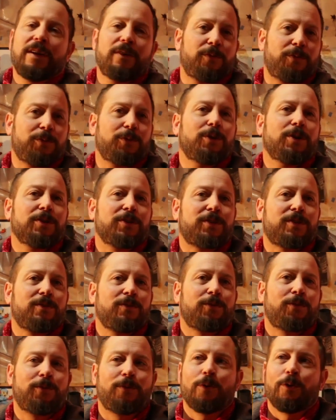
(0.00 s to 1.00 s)

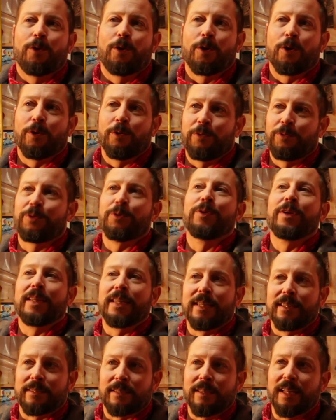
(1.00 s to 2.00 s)
influenced for doing
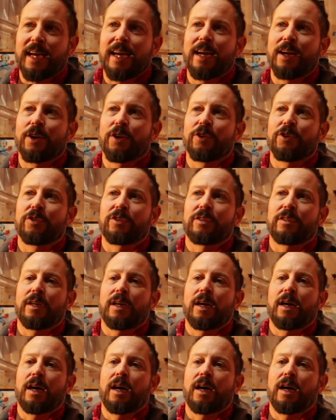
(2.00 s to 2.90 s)
these layers,